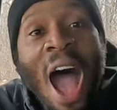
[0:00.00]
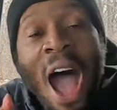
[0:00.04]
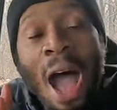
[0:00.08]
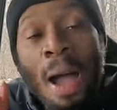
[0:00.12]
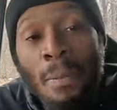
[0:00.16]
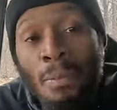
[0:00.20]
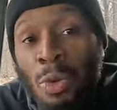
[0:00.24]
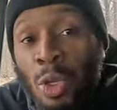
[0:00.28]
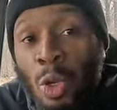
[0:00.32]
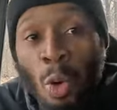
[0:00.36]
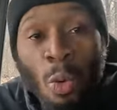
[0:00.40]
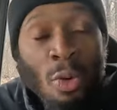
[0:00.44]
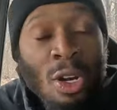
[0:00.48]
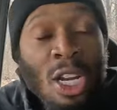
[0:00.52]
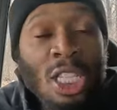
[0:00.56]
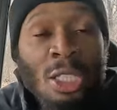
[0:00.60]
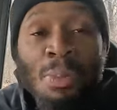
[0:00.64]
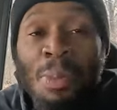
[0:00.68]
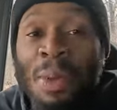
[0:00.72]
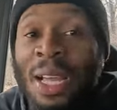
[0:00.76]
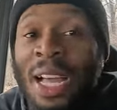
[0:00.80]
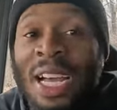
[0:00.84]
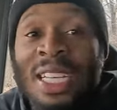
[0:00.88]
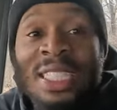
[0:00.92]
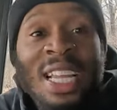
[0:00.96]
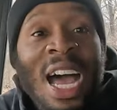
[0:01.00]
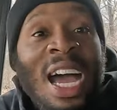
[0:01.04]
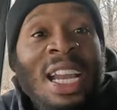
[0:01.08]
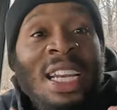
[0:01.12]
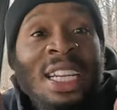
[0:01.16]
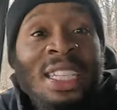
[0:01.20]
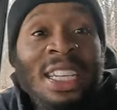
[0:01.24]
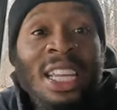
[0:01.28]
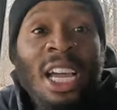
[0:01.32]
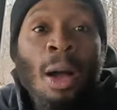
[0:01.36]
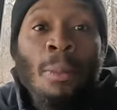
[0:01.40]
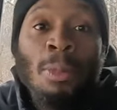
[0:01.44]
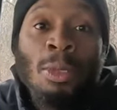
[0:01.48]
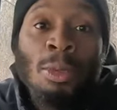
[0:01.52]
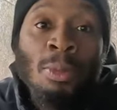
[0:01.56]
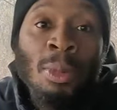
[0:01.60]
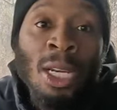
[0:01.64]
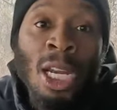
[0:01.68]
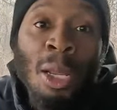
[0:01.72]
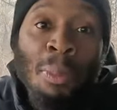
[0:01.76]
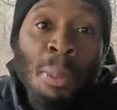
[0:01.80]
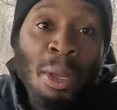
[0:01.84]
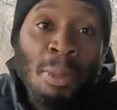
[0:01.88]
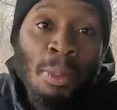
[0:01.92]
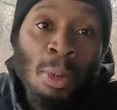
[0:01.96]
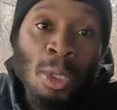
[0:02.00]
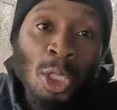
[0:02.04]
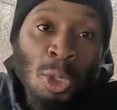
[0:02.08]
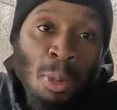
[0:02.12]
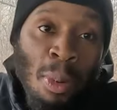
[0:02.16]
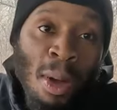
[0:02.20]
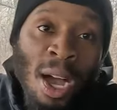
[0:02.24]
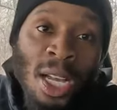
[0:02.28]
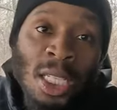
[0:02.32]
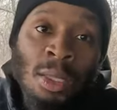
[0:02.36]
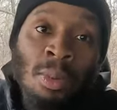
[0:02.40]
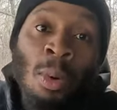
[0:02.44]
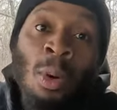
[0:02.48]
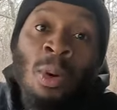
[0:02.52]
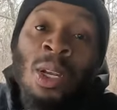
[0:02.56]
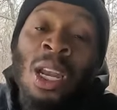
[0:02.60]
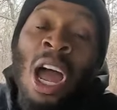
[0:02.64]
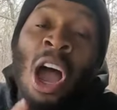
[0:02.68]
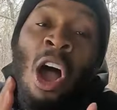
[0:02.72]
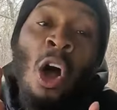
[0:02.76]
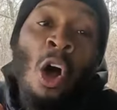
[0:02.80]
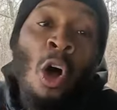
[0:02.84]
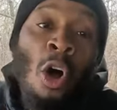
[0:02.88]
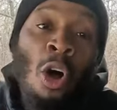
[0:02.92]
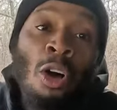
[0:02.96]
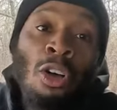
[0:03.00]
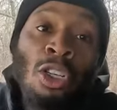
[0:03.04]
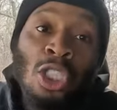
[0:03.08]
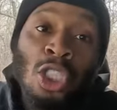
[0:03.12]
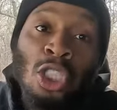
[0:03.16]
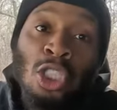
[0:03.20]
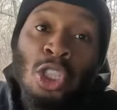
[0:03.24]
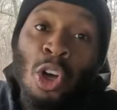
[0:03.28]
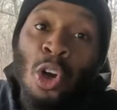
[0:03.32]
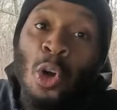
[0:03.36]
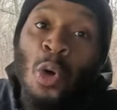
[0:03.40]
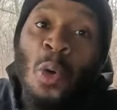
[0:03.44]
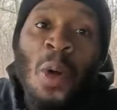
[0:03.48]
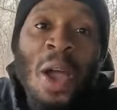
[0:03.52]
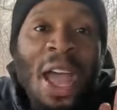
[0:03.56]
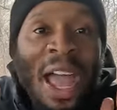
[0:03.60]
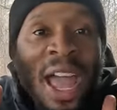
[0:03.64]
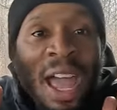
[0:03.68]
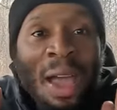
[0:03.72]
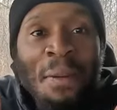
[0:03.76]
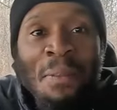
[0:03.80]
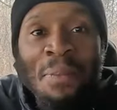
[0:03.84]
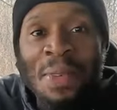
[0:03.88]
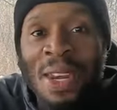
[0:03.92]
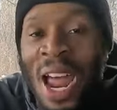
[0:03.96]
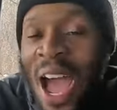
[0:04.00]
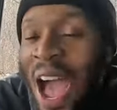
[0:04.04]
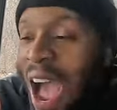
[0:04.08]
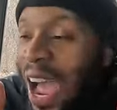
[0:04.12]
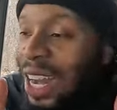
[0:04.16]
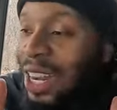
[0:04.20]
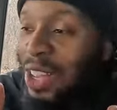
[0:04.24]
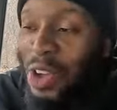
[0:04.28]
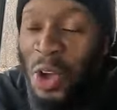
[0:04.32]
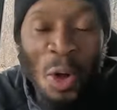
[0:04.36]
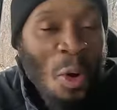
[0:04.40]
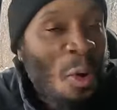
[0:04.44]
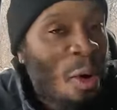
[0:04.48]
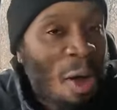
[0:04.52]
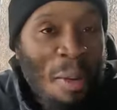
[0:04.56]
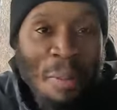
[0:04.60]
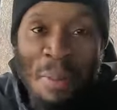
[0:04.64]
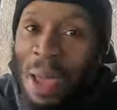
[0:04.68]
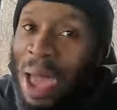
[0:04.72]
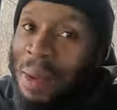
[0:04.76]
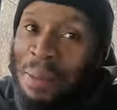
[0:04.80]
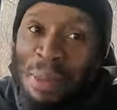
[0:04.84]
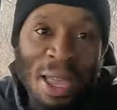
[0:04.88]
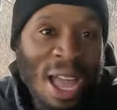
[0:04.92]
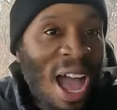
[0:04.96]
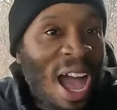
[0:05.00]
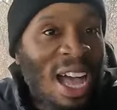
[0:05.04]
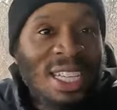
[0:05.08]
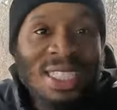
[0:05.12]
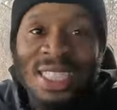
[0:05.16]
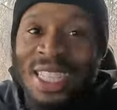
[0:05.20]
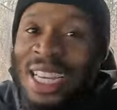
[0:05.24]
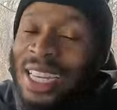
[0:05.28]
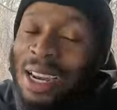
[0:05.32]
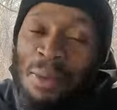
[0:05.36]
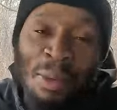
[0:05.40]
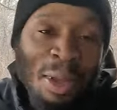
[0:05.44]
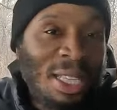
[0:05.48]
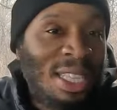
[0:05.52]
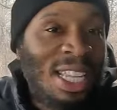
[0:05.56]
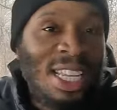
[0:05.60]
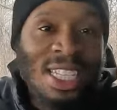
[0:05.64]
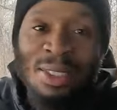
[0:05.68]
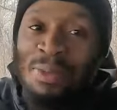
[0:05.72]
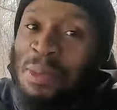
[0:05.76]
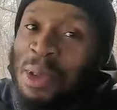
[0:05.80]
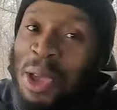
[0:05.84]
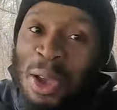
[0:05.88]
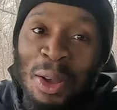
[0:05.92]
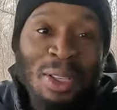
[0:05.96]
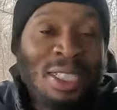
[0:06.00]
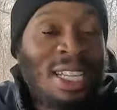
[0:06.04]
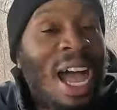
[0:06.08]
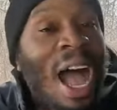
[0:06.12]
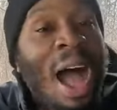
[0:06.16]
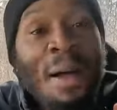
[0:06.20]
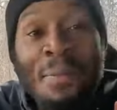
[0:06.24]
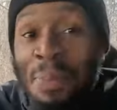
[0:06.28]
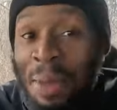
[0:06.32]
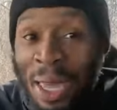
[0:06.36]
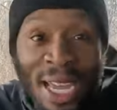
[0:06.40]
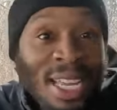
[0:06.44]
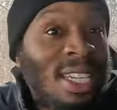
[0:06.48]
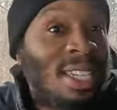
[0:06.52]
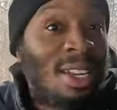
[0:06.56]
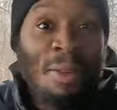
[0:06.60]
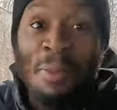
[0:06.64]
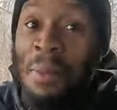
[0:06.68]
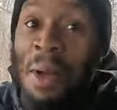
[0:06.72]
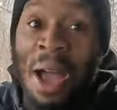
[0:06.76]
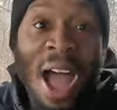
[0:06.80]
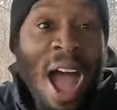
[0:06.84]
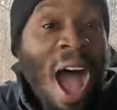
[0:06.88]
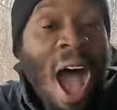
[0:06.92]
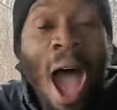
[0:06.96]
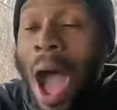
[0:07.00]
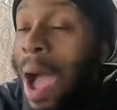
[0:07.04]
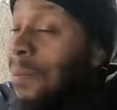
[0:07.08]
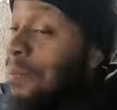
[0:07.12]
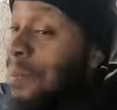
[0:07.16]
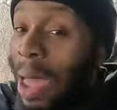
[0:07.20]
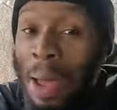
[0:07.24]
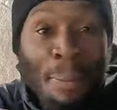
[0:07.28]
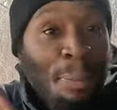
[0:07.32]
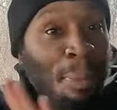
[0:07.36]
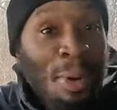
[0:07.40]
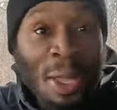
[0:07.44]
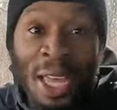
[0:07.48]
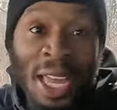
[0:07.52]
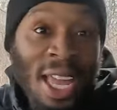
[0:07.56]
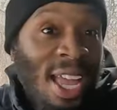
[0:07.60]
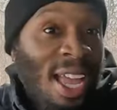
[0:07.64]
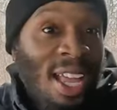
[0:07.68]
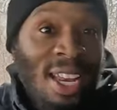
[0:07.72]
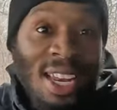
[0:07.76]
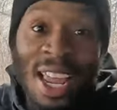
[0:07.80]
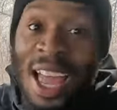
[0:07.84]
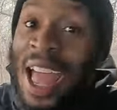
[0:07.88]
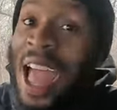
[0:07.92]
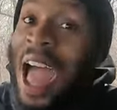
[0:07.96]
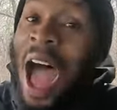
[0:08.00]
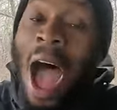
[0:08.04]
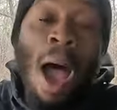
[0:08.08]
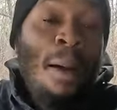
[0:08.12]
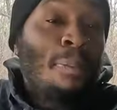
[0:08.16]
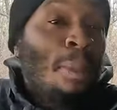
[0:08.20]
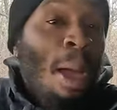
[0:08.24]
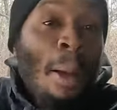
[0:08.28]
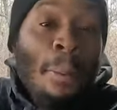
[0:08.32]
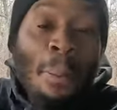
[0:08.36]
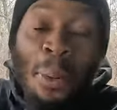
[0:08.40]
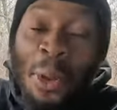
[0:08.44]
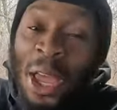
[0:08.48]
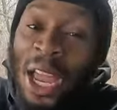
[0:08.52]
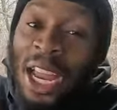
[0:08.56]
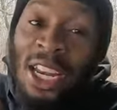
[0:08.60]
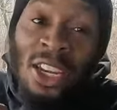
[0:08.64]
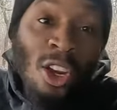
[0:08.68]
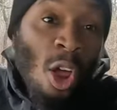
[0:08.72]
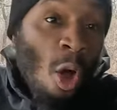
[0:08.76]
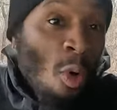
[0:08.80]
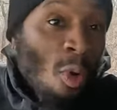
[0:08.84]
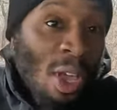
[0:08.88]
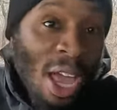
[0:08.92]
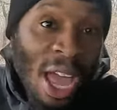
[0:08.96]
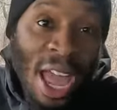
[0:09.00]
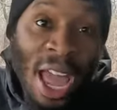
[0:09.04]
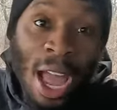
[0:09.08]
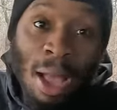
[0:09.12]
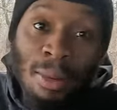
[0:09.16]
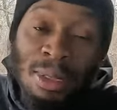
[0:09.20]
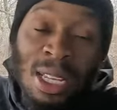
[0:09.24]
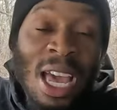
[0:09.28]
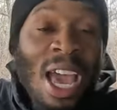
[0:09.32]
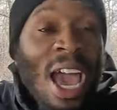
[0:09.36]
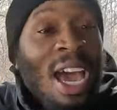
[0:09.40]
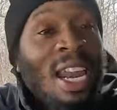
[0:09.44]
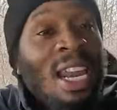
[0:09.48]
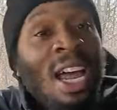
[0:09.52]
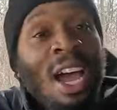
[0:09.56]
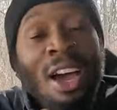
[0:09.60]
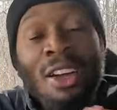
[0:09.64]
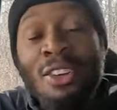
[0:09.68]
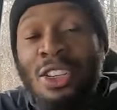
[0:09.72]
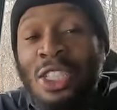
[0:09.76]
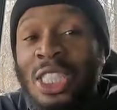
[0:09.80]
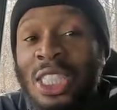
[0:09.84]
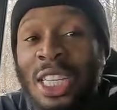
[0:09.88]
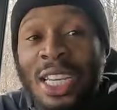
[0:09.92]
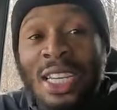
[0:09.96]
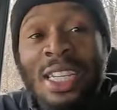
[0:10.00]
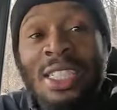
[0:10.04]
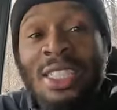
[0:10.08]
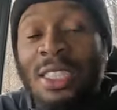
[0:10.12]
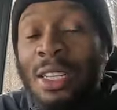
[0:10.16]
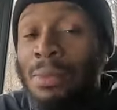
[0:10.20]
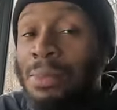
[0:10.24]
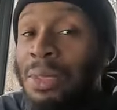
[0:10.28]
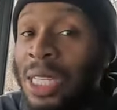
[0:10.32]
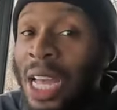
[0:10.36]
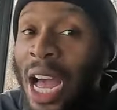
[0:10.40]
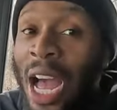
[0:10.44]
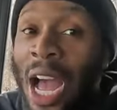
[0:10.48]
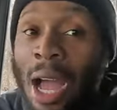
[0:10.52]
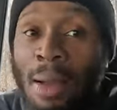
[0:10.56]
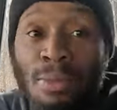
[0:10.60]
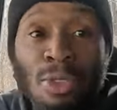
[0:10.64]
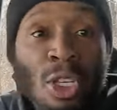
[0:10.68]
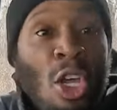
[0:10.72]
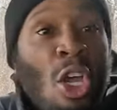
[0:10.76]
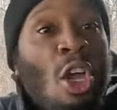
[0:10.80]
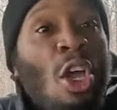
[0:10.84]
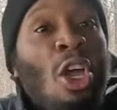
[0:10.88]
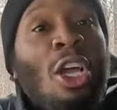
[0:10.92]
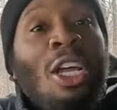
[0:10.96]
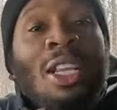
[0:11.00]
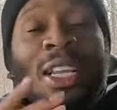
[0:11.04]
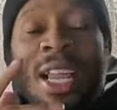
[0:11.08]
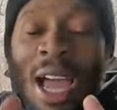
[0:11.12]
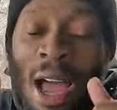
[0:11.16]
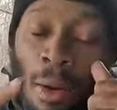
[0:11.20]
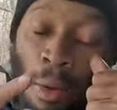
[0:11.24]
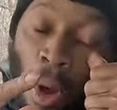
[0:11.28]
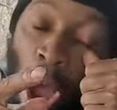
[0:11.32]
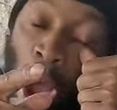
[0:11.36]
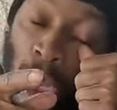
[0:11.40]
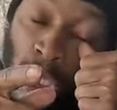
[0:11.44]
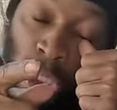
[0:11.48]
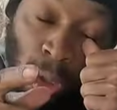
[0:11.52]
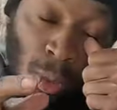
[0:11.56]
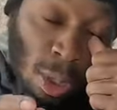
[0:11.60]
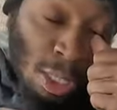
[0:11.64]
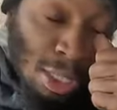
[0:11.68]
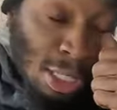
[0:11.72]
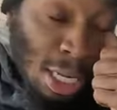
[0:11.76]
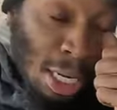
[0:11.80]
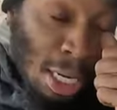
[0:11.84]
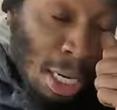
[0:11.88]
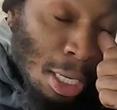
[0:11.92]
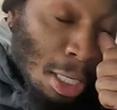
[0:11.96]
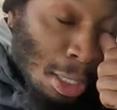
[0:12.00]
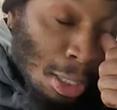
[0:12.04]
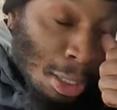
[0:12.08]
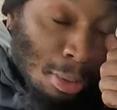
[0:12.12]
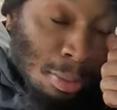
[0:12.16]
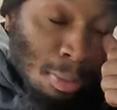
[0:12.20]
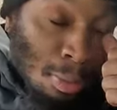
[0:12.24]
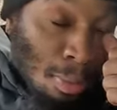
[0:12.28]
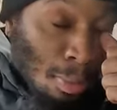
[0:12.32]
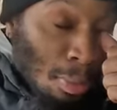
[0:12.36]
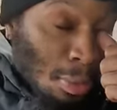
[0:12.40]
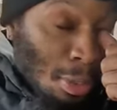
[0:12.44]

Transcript: I'm doing this because I need to help as many people as possible, and I also am not going, baby. I said I'm getting these millions. I'm getting them. I'm not playing. I'm not playing no games, and I understand that sometimes. I also want to say this.